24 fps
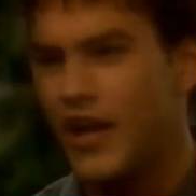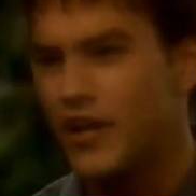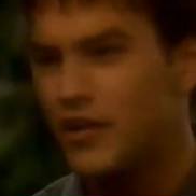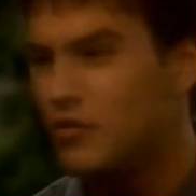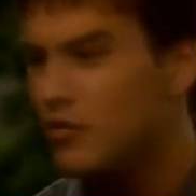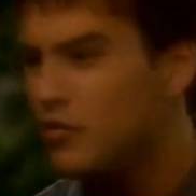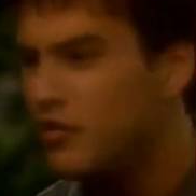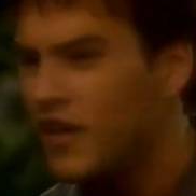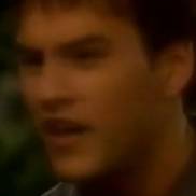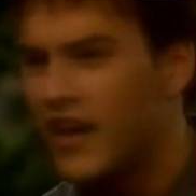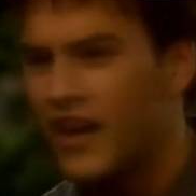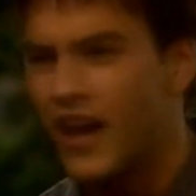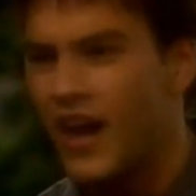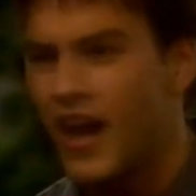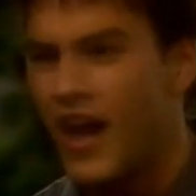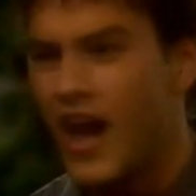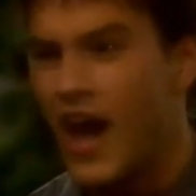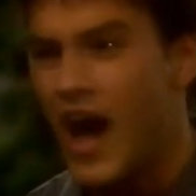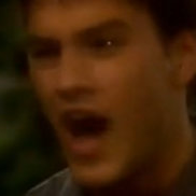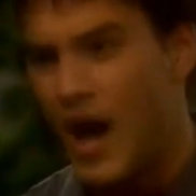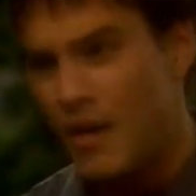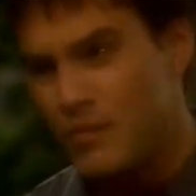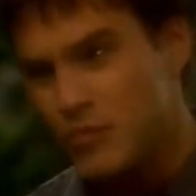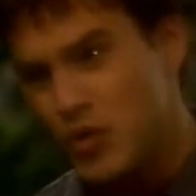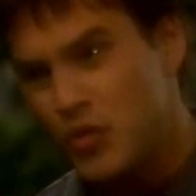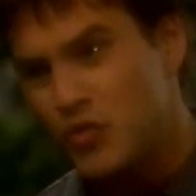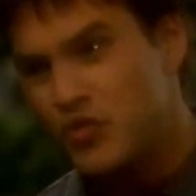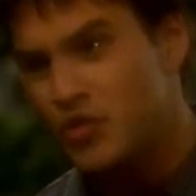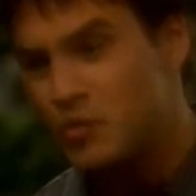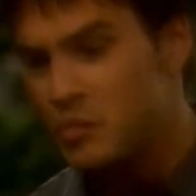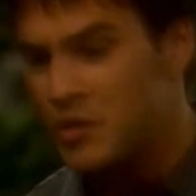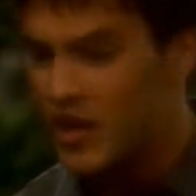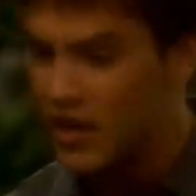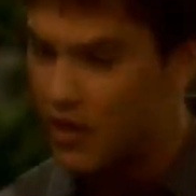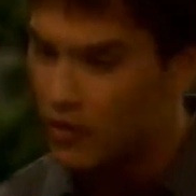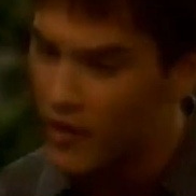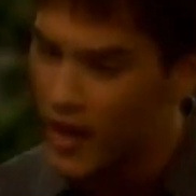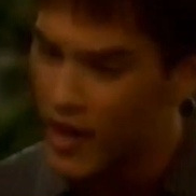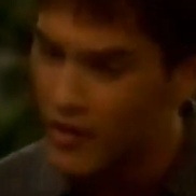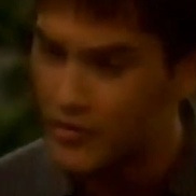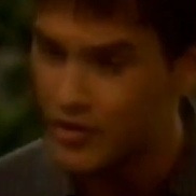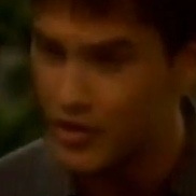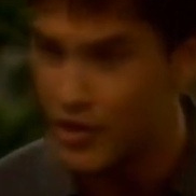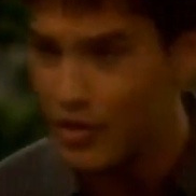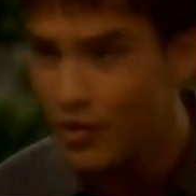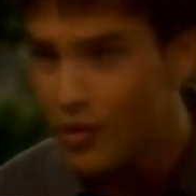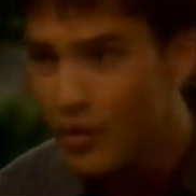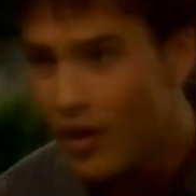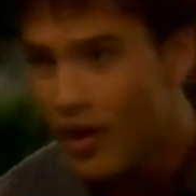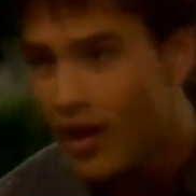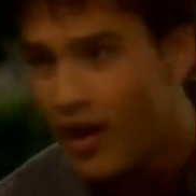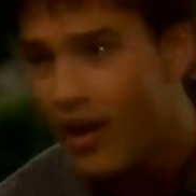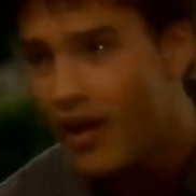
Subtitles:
And do you think I'm used to being around you?